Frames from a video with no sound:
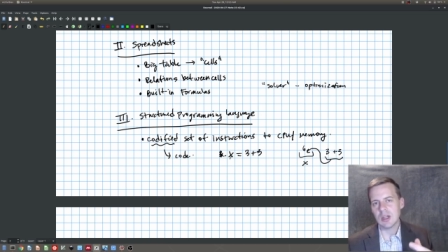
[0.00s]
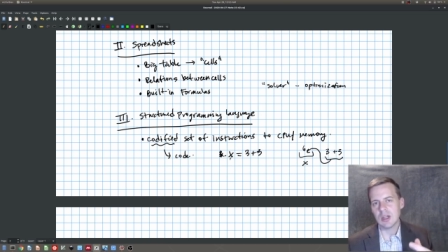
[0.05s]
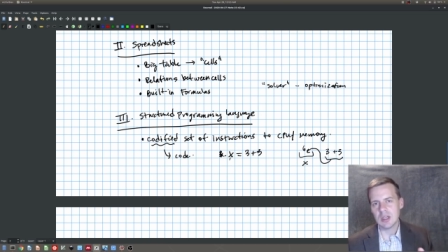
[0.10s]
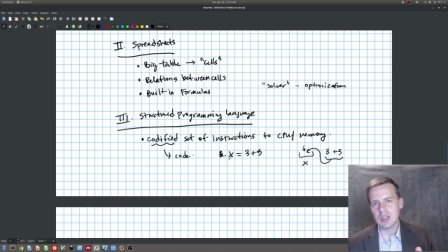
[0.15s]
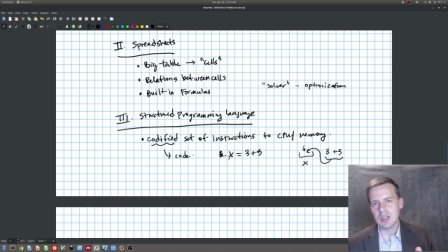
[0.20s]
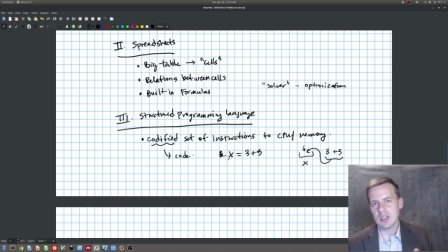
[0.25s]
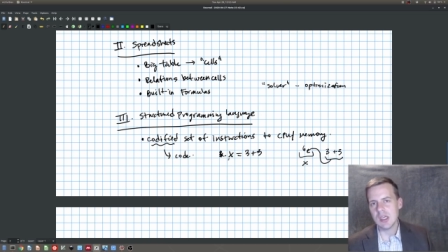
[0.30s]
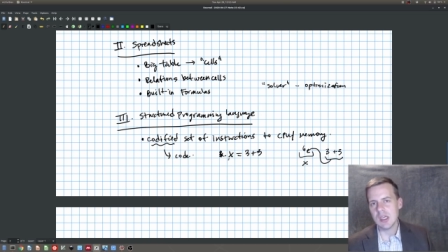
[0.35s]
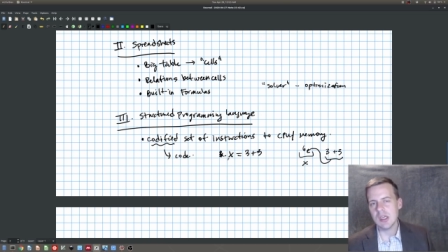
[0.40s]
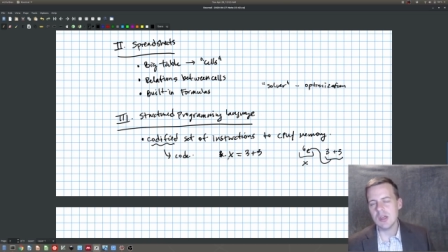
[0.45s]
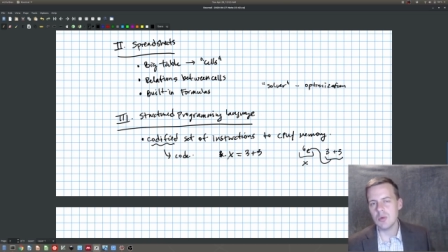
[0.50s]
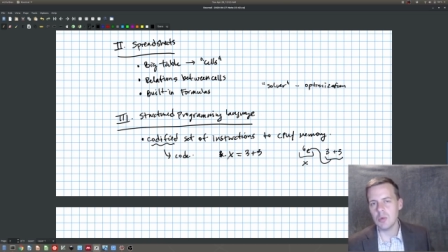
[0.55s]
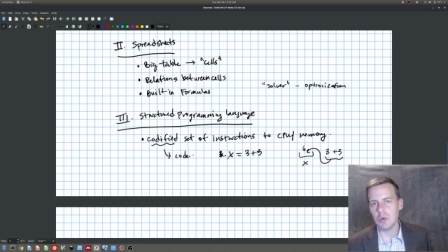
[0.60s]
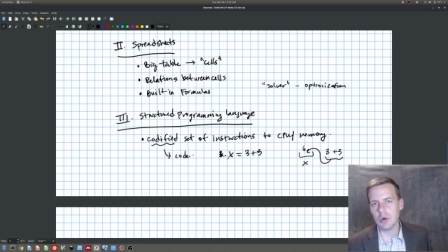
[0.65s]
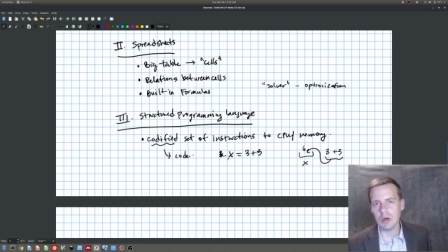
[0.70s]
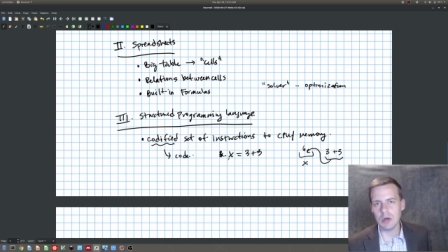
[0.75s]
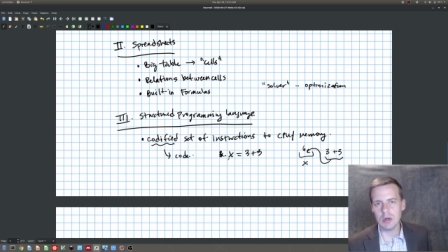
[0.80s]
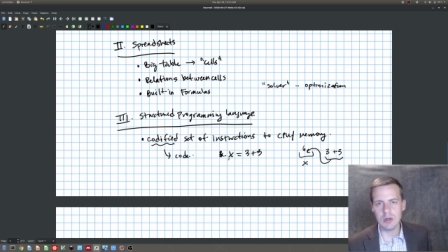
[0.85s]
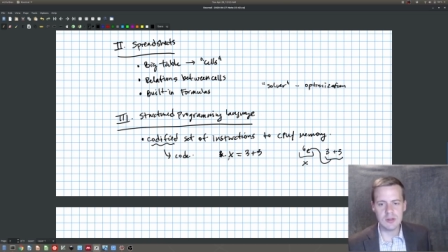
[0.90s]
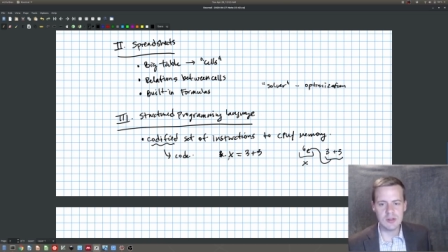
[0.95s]

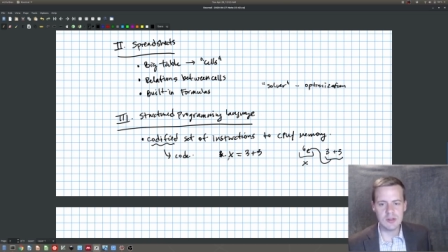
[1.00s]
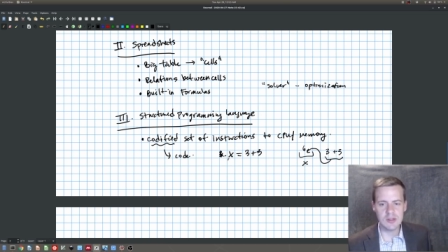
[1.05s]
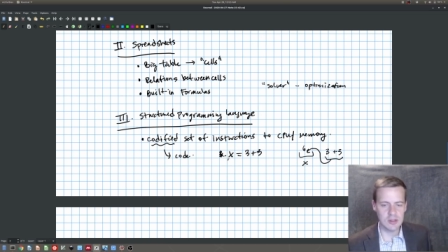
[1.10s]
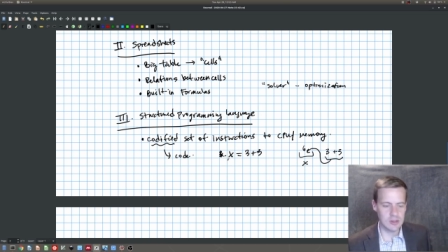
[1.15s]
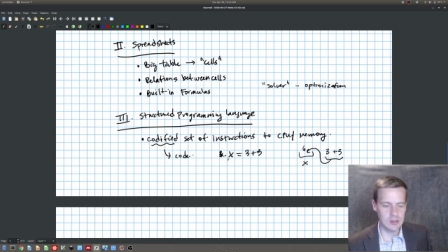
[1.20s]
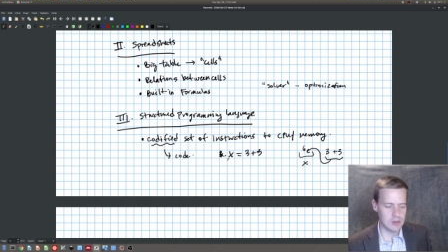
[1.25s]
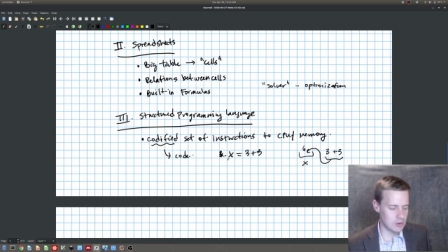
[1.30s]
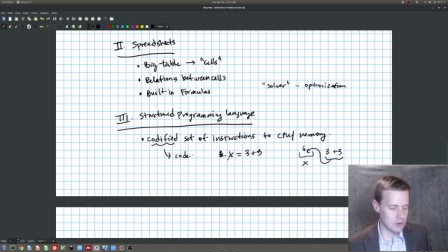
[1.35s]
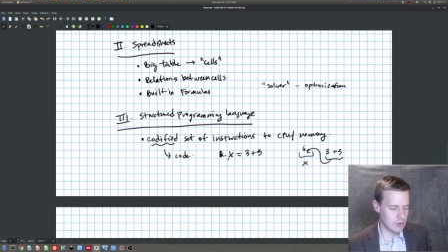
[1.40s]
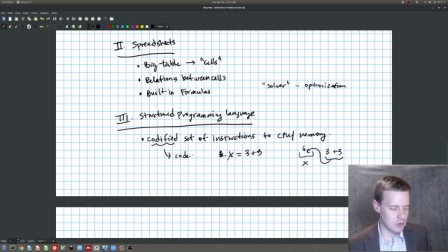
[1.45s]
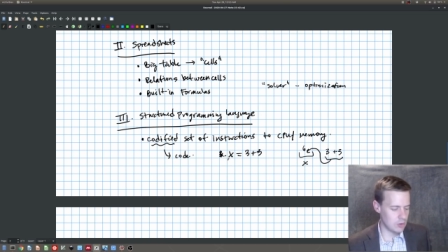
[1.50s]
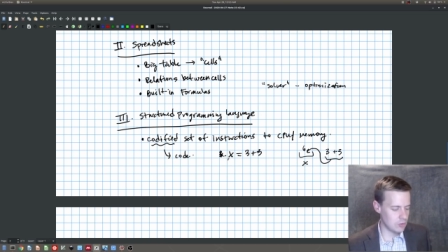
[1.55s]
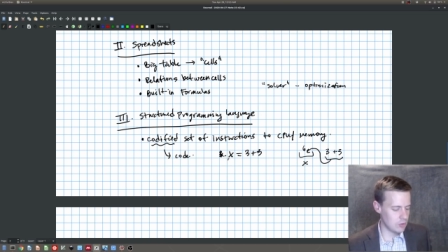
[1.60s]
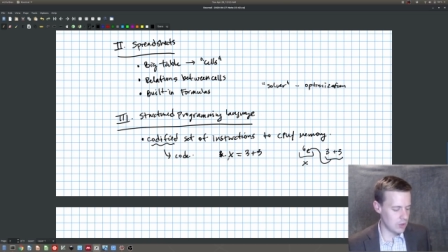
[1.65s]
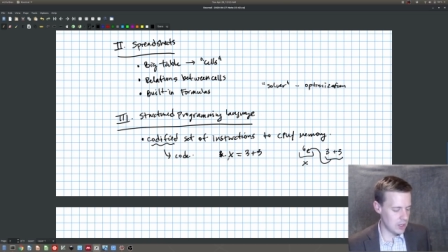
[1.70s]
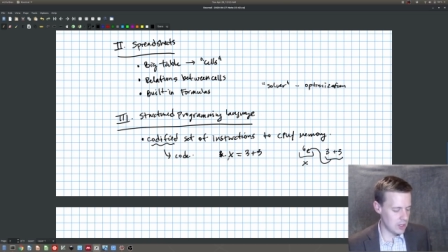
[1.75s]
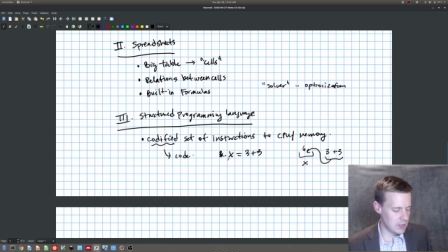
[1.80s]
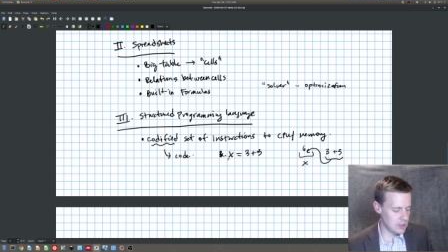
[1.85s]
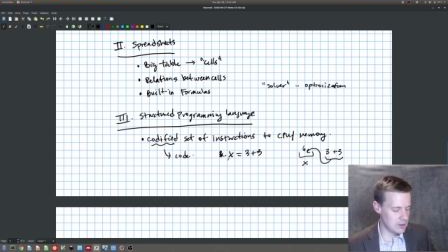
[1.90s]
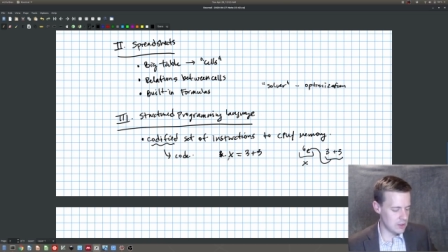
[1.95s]
keywords,
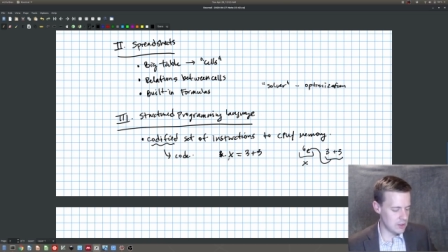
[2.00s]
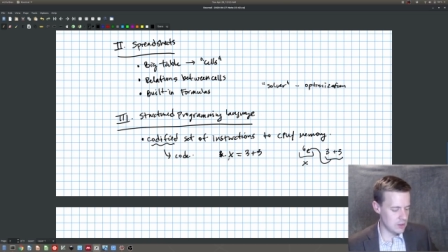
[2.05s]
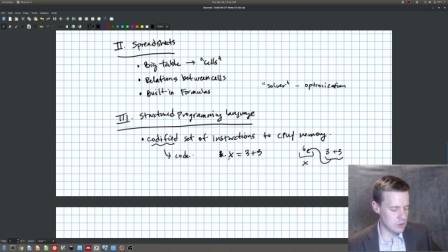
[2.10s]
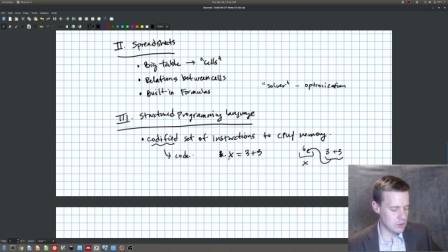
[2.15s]
okay, that you